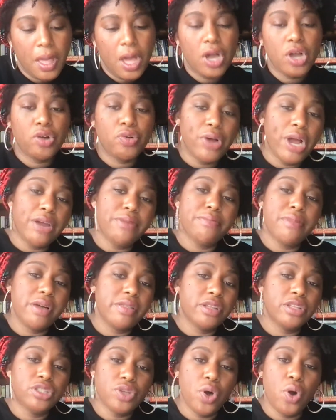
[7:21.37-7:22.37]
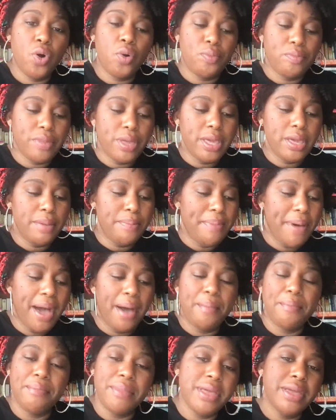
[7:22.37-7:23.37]
Grandmother told me
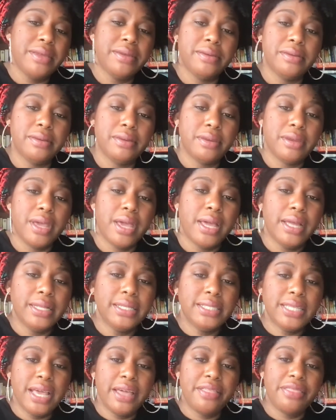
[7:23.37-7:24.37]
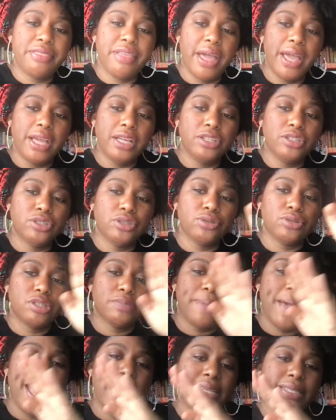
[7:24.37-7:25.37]
about men, death angels
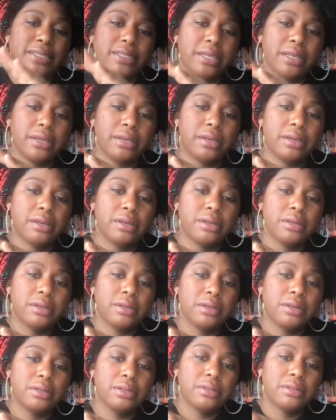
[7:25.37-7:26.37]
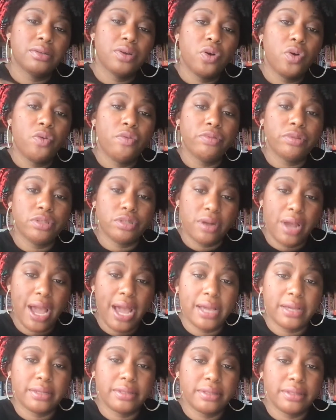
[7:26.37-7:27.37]
passing over
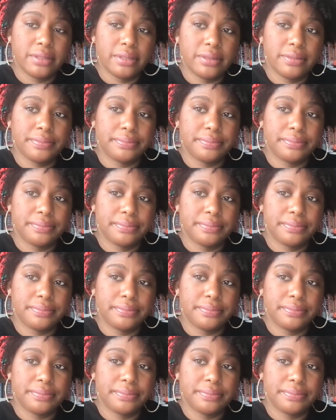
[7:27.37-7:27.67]
tracks.